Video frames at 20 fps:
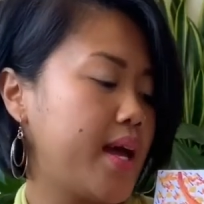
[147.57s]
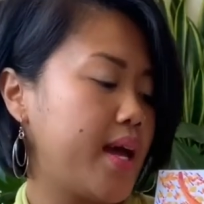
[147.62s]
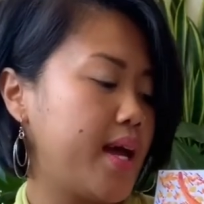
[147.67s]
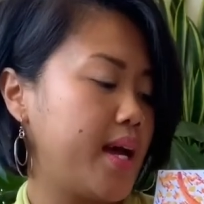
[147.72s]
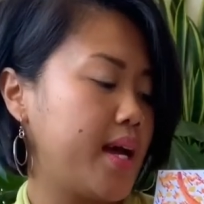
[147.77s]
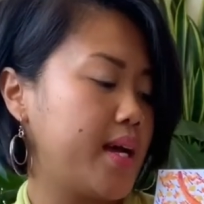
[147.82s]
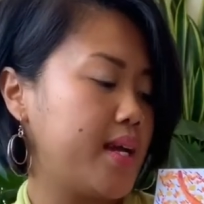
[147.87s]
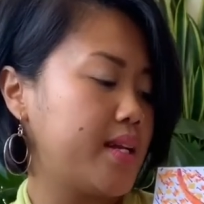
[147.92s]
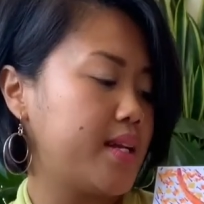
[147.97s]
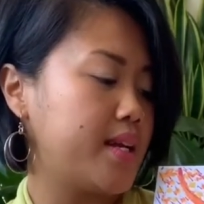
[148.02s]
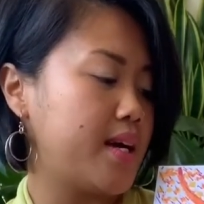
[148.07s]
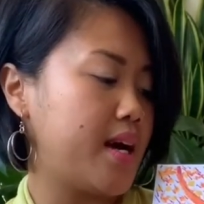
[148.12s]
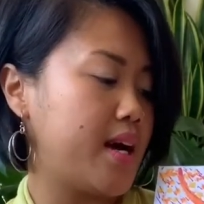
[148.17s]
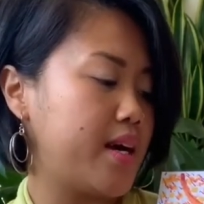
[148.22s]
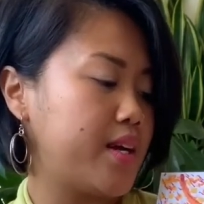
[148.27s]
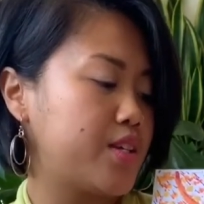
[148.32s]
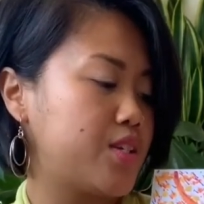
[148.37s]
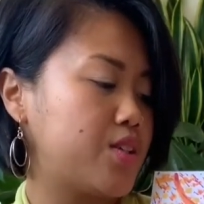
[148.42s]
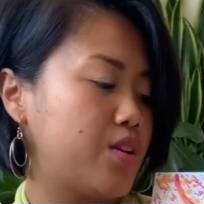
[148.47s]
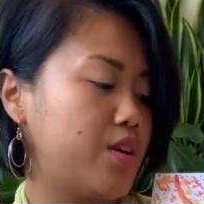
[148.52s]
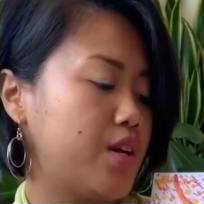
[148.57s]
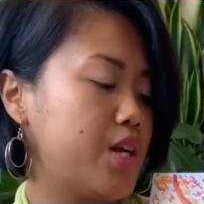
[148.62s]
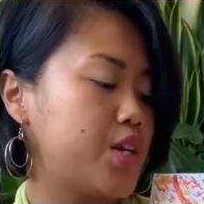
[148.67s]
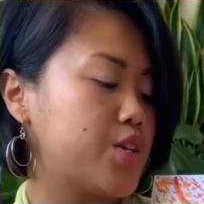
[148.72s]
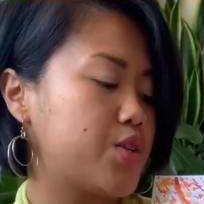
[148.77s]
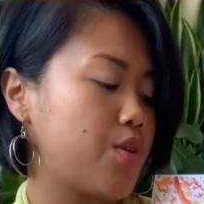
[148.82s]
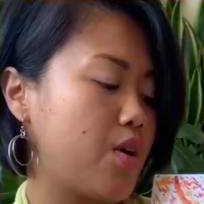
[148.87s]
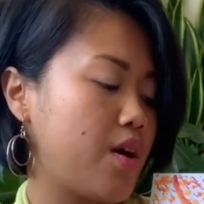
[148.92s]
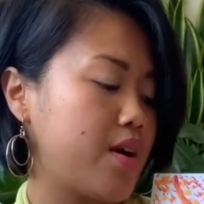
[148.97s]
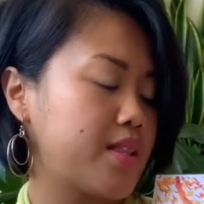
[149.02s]
And I started
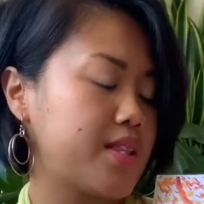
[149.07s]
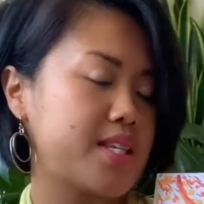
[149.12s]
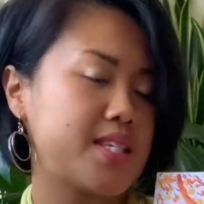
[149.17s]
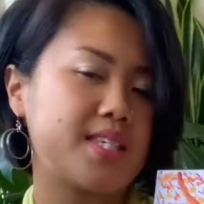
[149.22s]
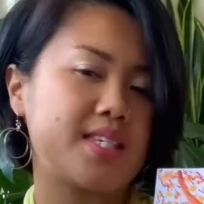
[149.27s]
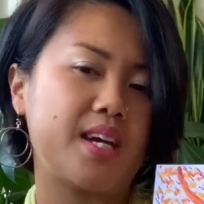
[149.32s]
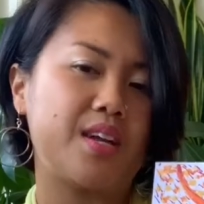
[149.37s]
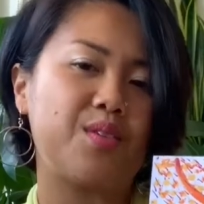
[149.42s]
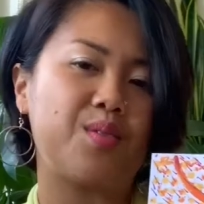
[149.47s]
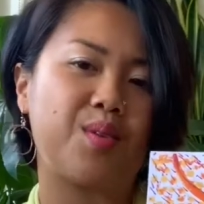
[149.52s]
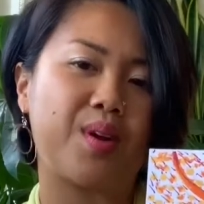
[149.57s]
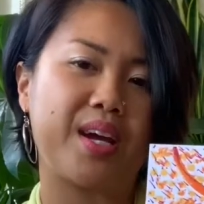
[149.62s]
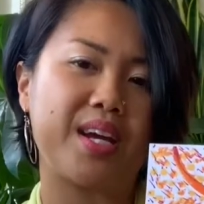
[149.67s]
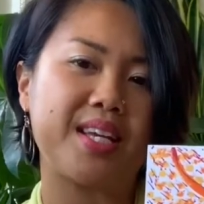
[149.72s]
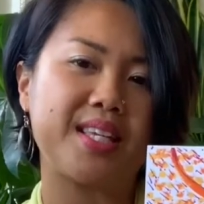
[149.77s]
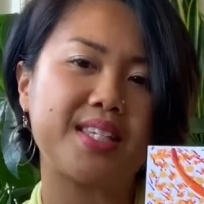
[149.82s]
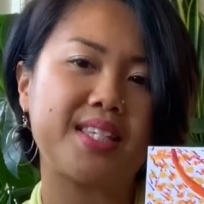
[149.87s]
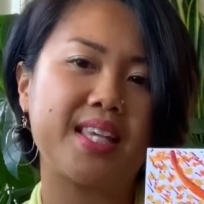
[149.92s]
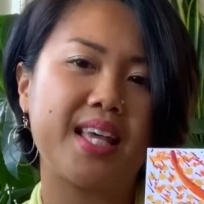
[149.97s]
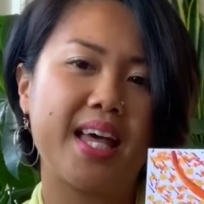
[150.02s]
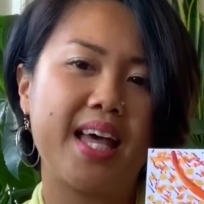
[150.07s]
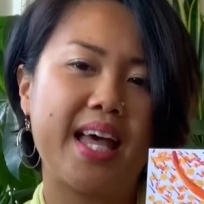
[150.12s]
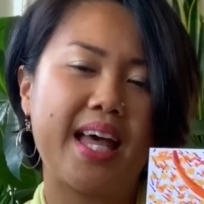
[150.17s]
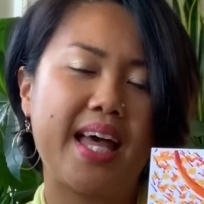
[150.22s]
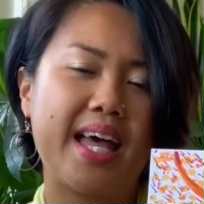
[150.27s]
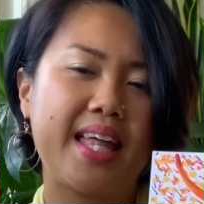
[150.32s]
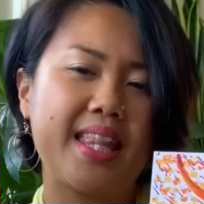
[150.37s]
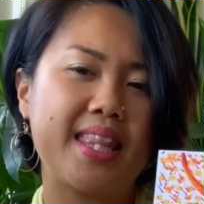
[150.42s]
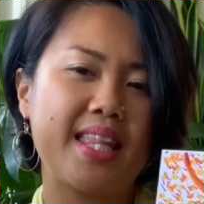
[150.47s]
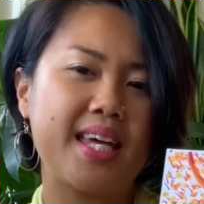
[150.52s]
drawing the sun rays,
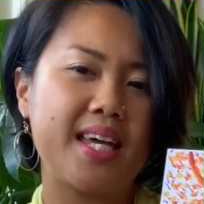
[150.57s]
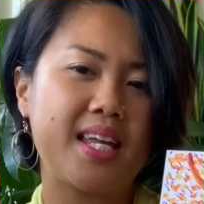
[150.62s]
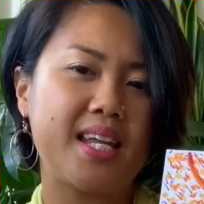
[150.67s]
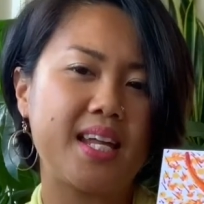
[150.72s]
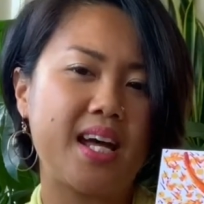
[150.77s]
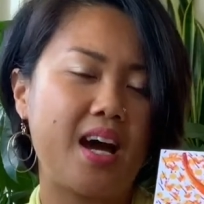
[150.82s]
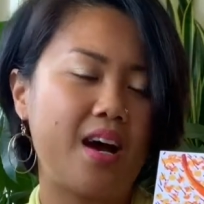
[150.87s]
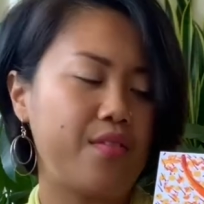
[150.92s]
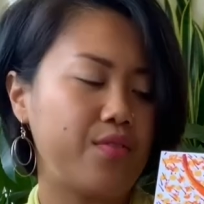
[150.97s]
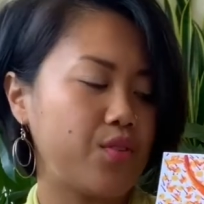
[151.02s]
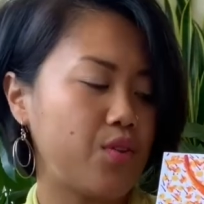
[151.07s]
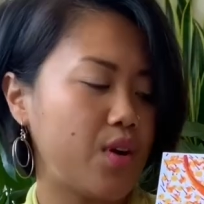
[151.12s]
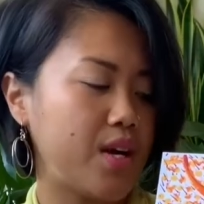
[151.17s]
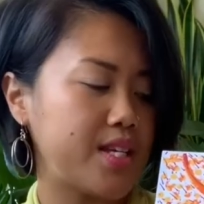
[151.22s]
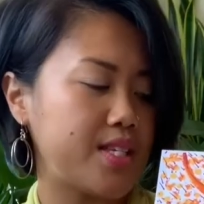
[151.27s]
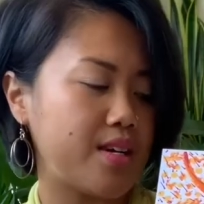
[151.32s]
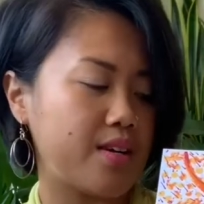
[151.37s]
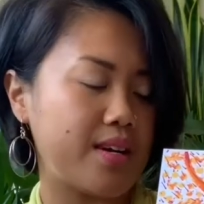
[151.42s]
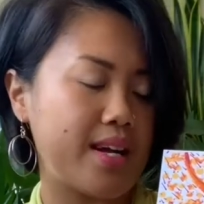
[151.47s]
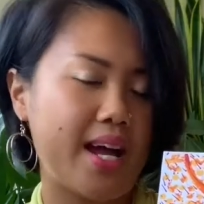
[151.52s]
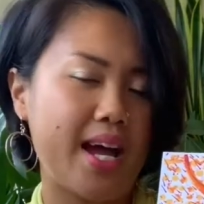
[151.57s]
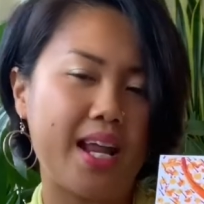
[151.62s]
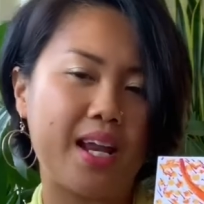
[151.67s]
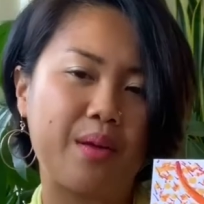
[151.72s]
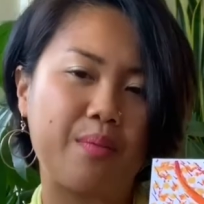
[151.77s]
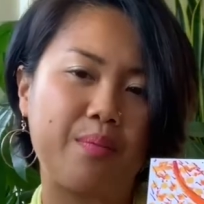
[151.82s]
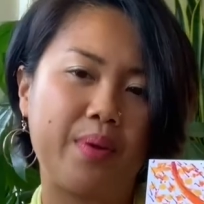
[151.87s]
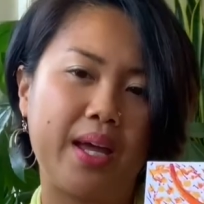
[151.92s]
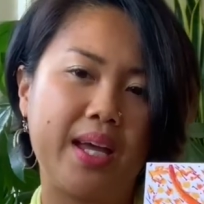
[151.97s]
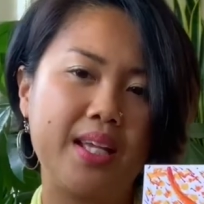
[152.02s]
and then after I started
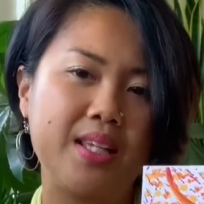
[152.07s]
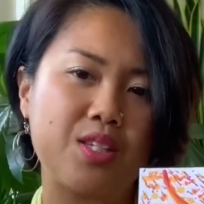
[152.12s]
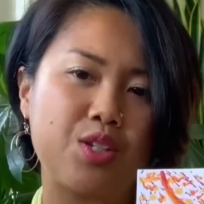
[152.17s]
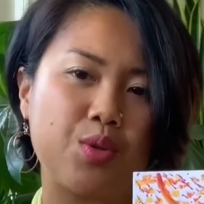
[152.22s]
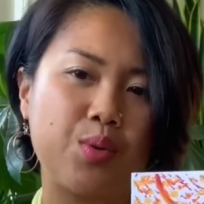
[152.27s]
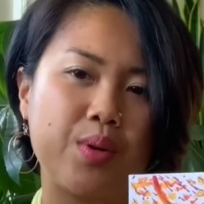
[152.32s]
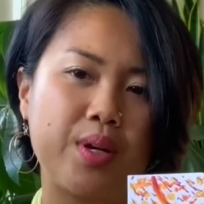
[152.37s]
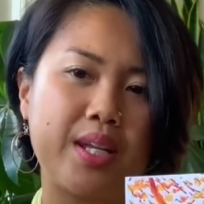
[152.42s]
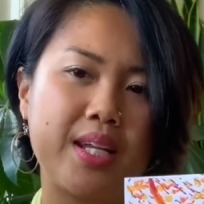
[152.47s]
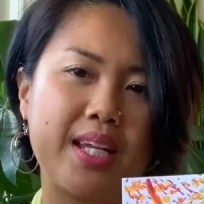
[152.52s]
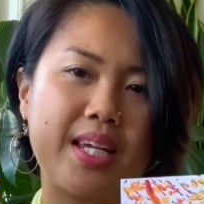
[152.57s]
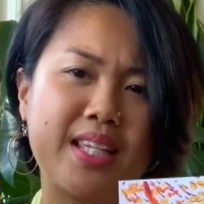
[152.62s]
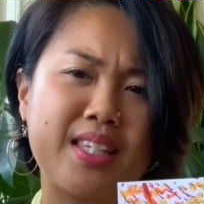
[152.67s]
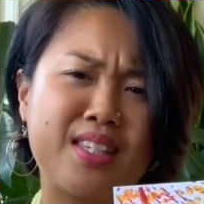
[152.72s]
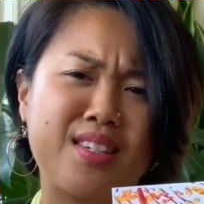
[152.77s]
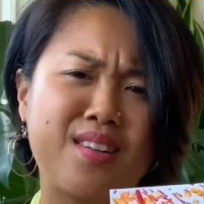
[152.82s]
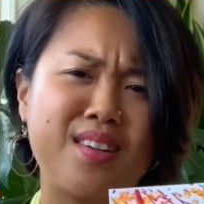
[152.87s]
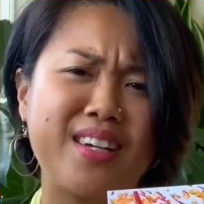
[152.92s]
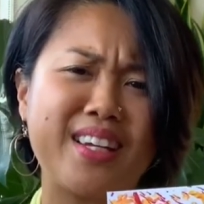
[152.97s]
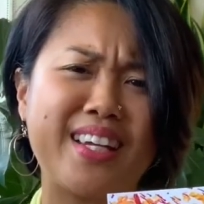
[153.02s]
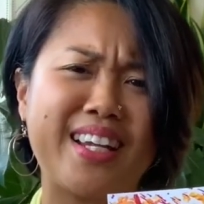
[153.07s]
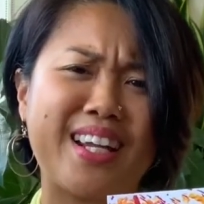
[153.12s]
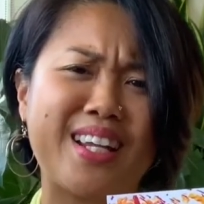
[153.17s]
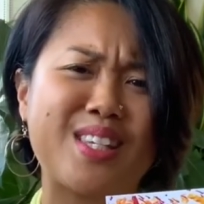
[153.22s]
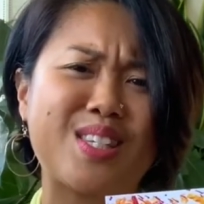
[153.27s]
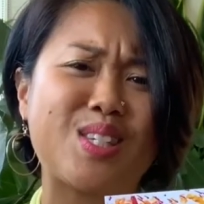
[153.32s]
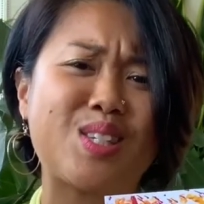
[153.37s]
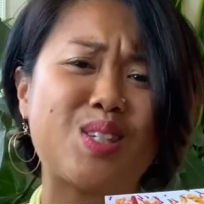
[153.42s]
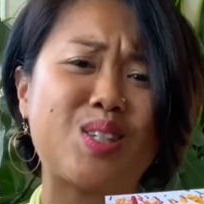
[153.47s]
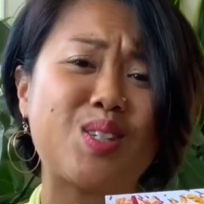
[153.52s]
adding paint to it, it started getting
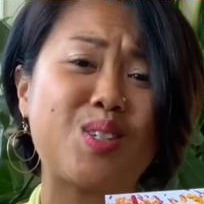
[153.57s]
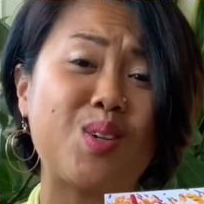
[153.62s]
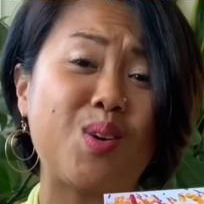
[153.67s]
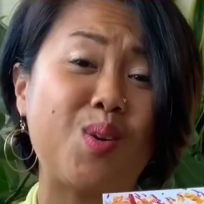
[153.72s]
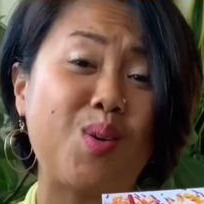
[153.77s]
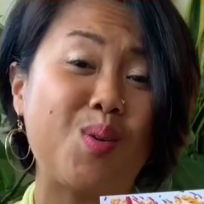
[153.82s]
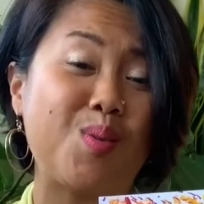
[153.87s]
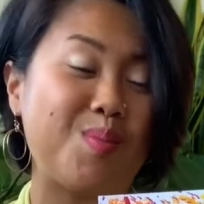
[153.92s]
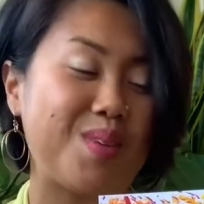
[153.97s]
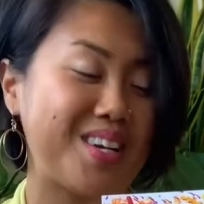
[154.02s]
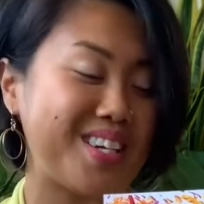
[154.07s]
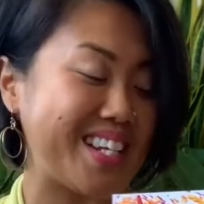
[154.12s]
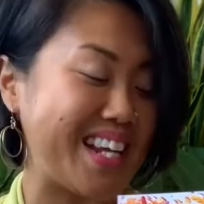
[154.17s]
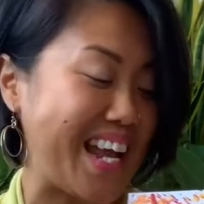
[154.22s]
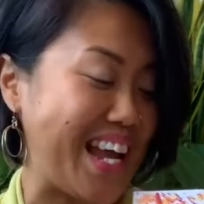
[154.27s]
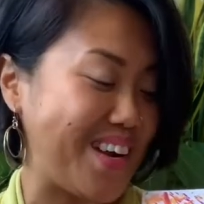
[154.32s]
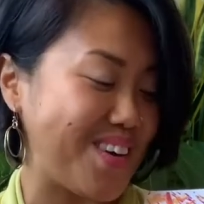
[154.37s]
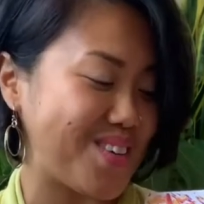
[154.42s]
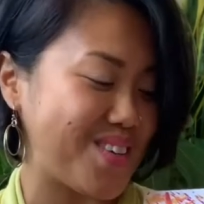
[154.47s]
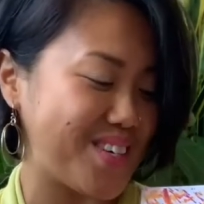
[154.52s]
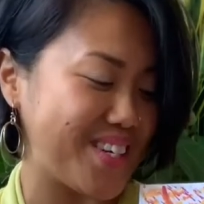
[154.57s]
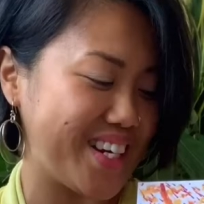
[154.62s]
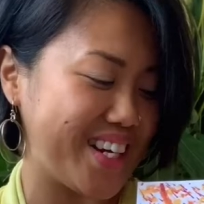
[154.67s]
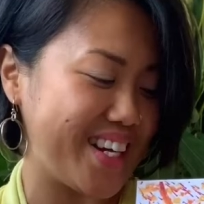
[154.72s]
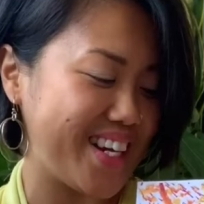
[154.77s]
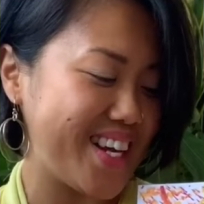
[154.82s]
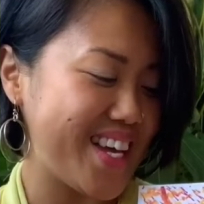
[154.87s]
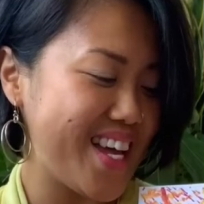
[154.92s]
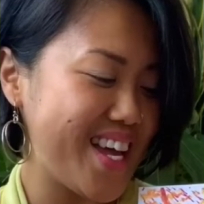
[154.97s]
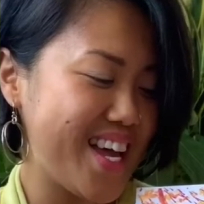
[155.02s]
so much
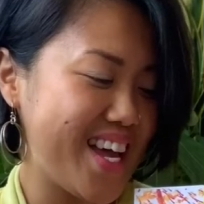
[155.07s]
energy.